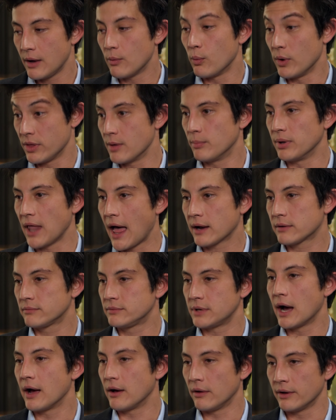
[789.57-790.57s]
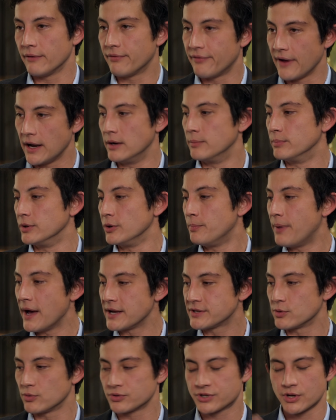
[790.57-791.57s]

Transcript: with a black dial and a faded blue bezel.